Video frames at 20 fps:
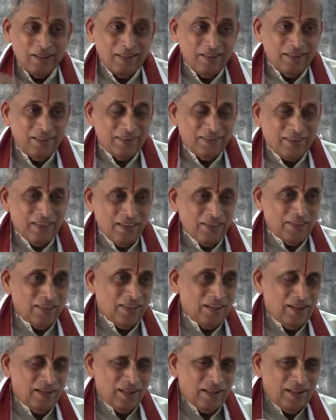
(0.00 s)
This
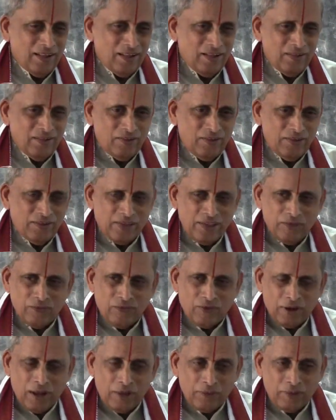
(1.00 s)
is
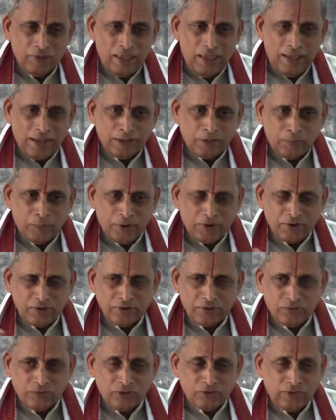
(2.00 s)
one of the
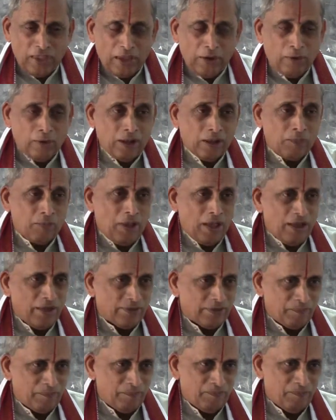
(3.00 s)
expressions of the psychotic miasm.